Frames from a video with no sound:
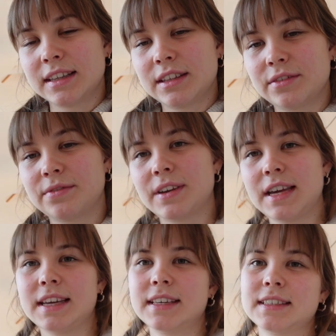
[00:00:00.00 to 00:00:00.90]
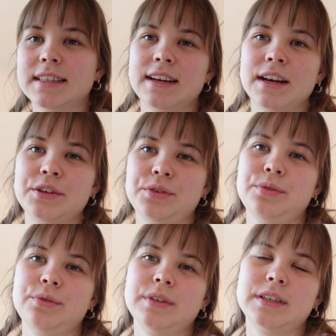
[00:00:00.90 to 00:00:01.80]
the things that I
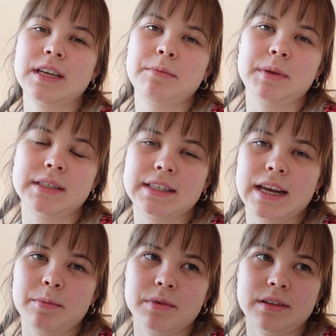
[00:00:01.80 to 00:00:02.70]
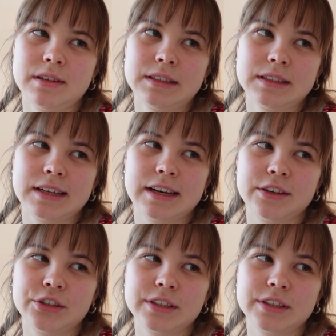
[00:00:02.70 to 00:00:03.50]
do that keep me stable, I